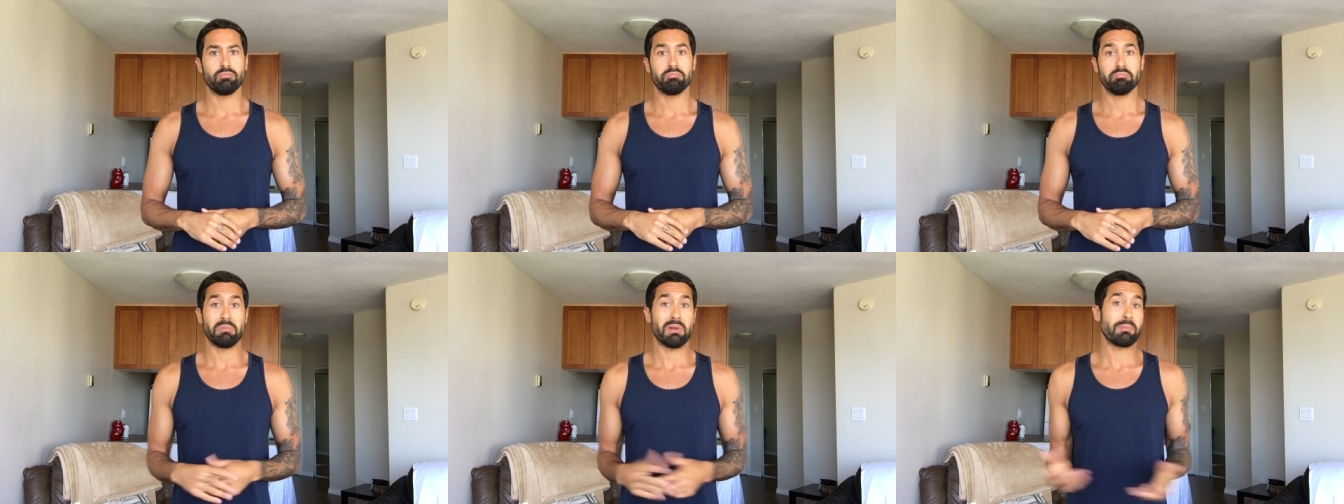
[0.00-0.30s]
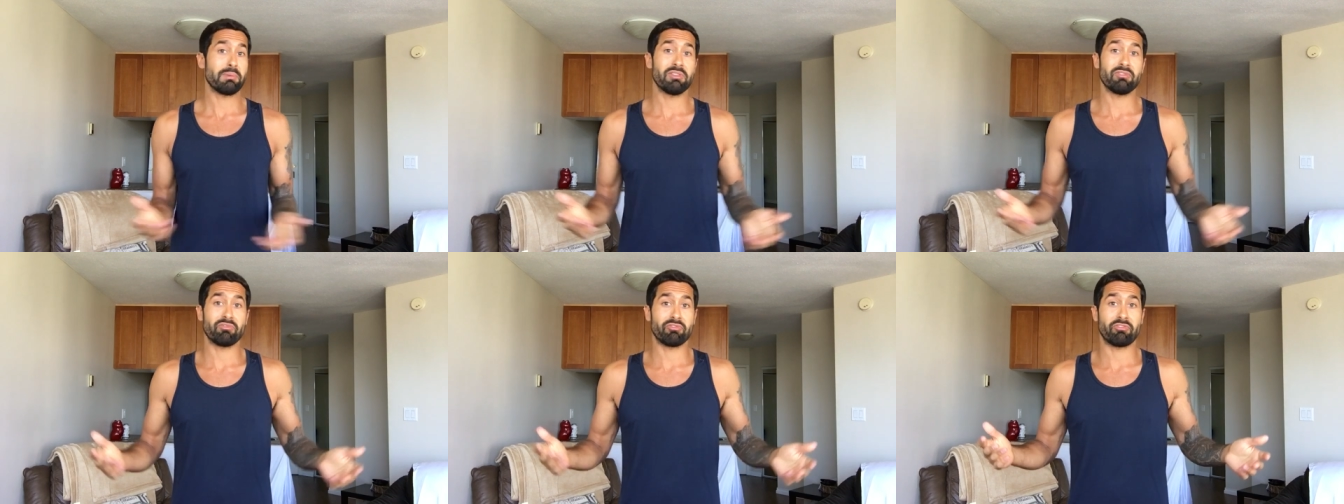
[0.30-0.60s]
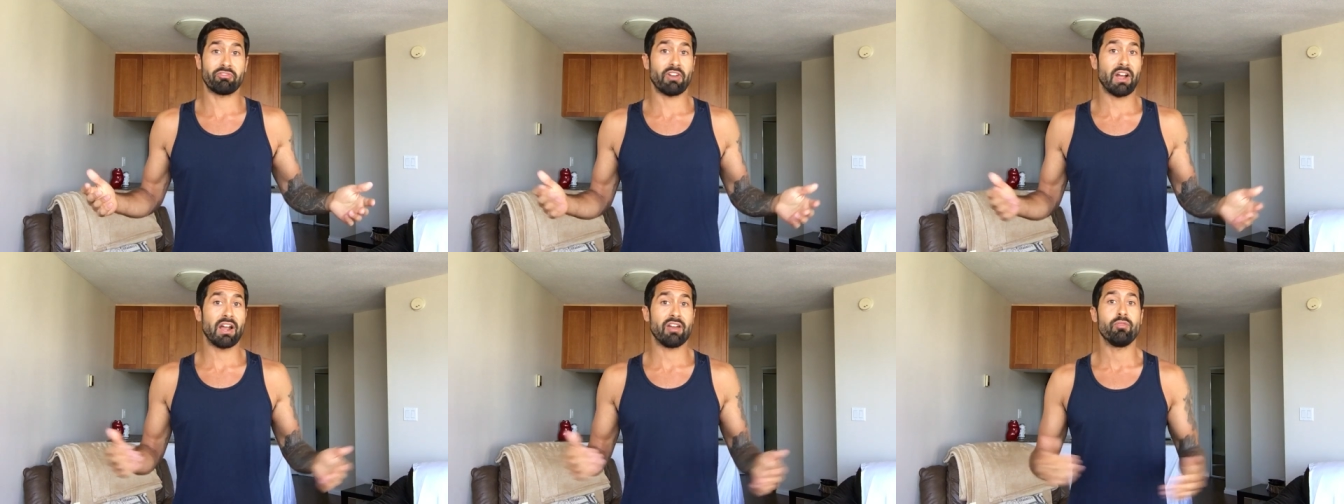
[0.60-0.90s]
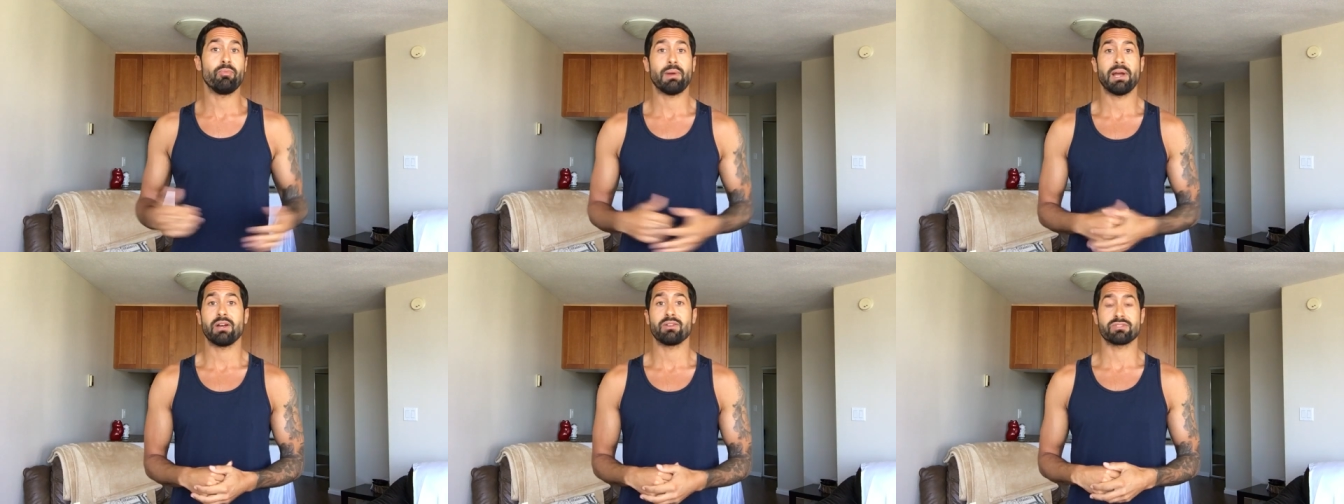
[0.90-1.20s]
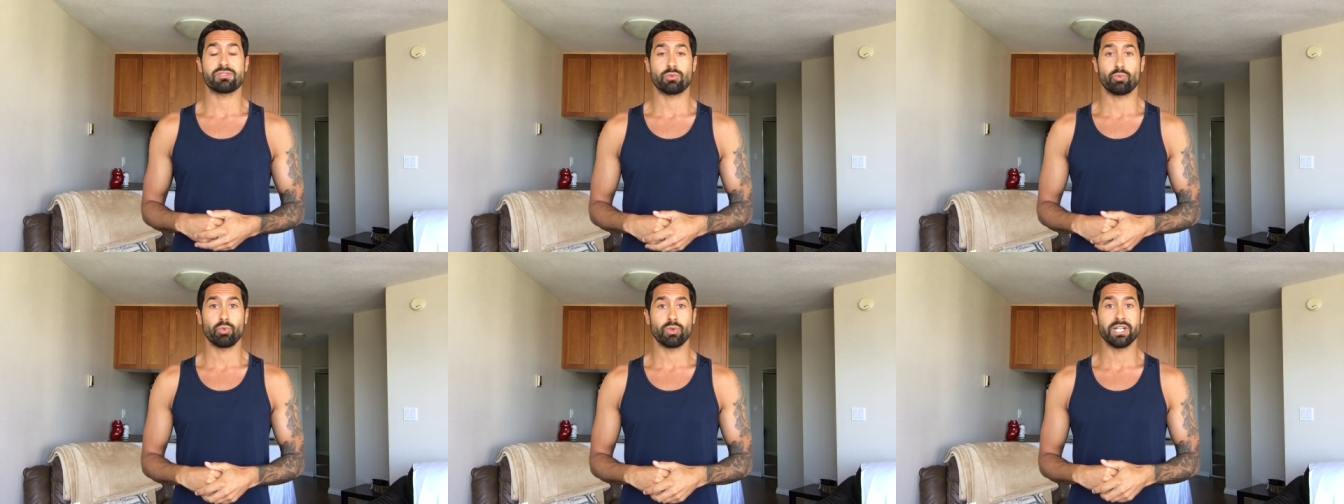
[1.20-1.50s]
maybe even five
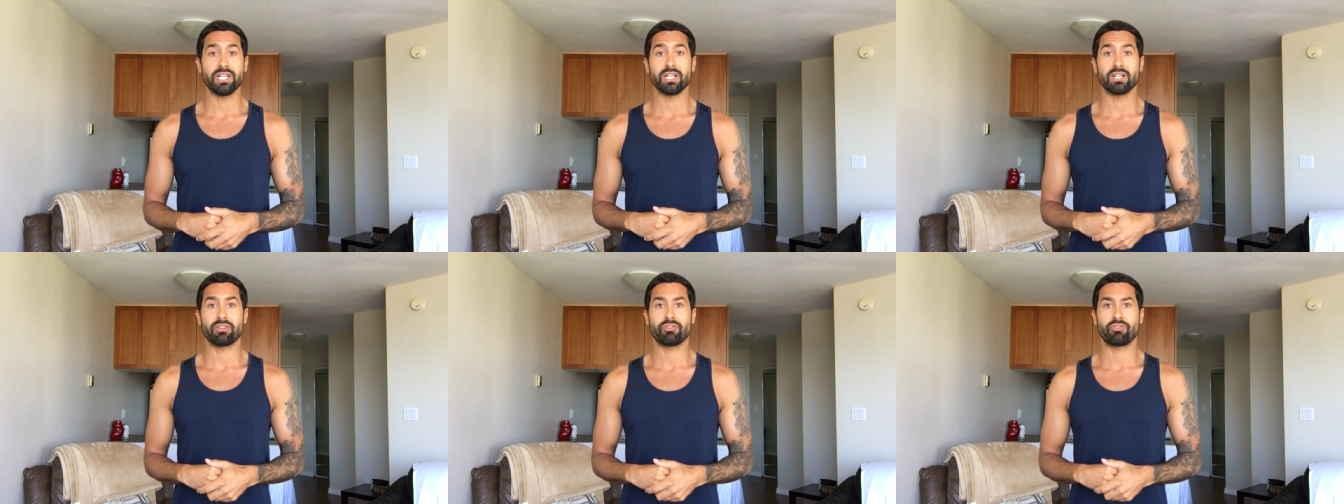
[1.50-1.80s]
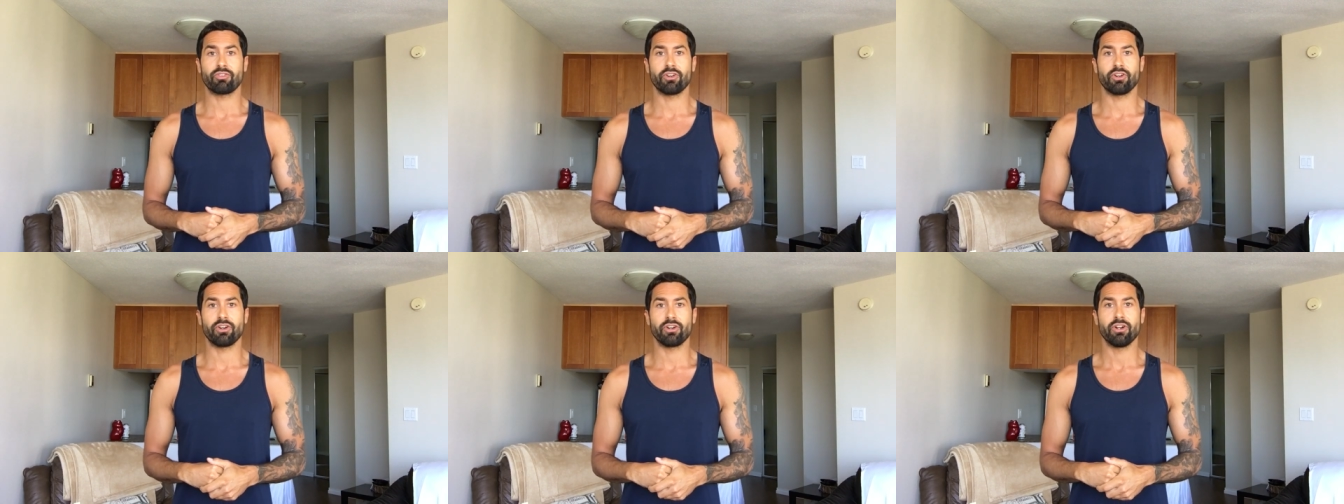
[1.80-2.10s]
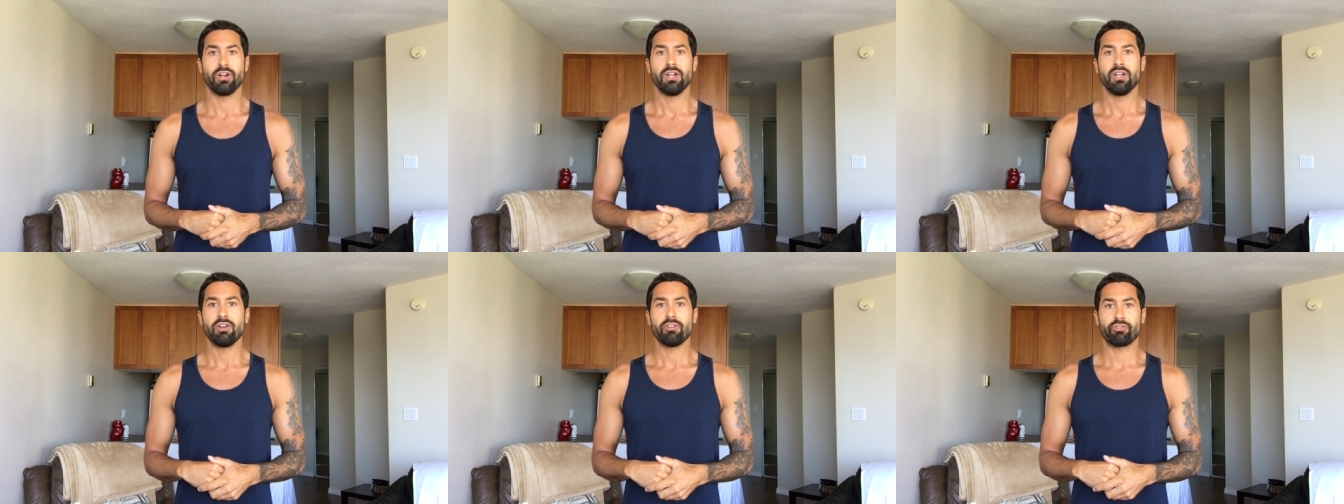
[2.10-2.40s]
pounds a week for